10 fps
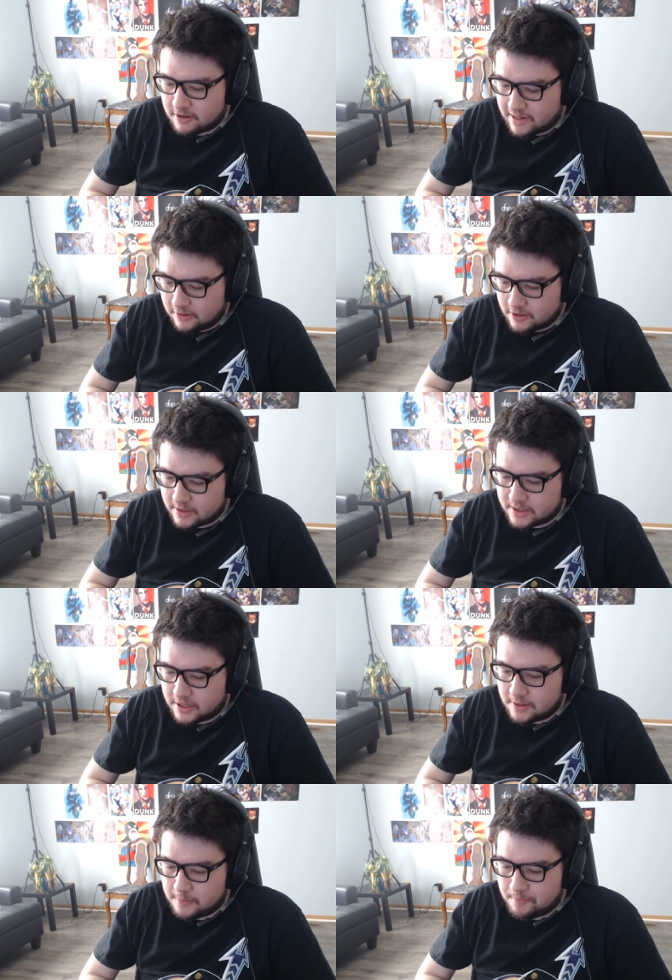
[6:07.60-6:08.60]
I looked
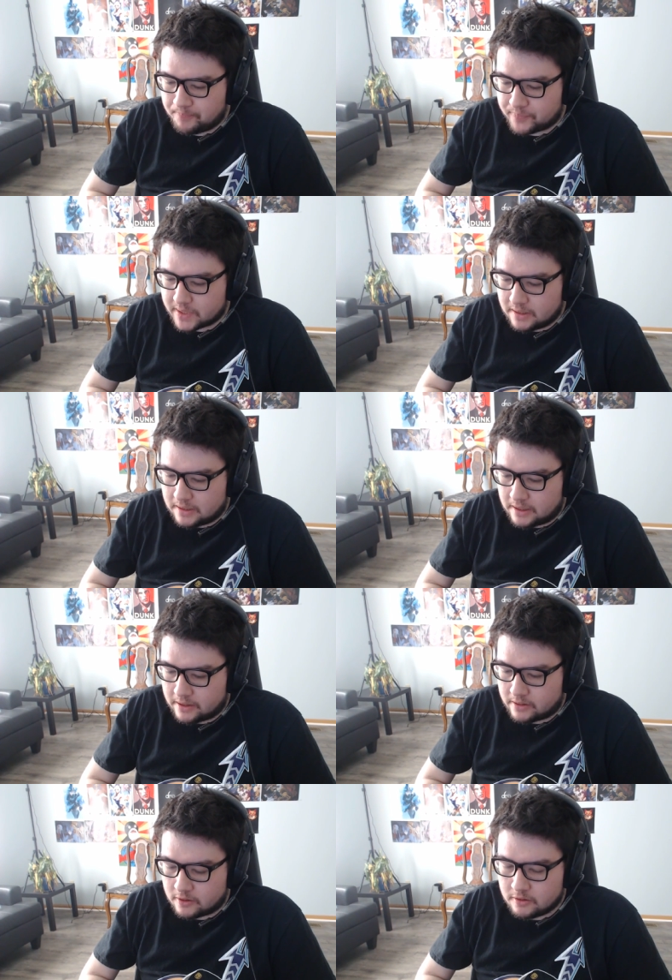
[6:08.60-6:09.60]
up
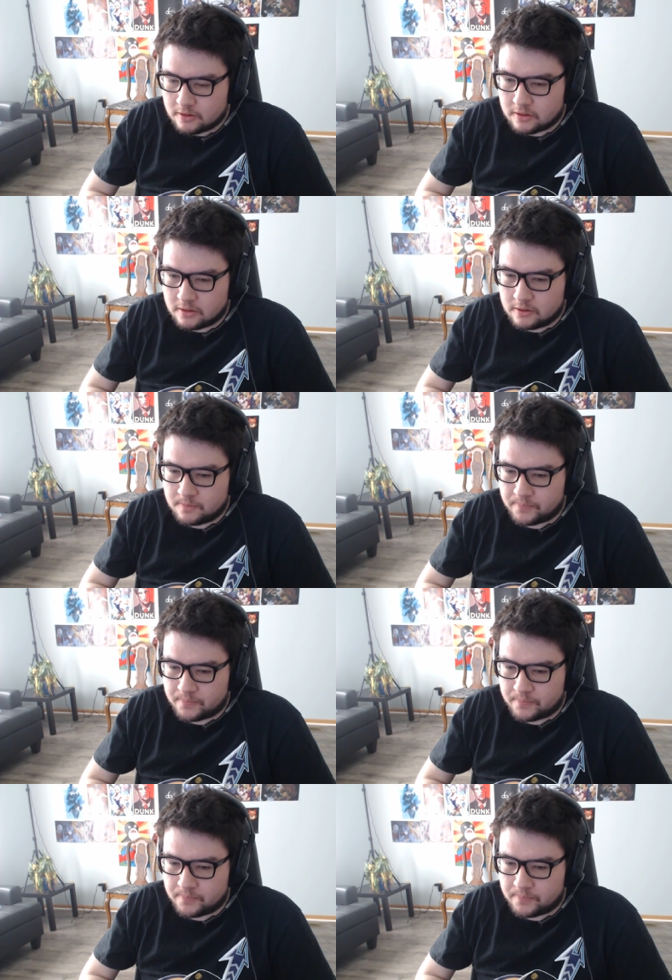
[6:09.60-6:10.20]
on Google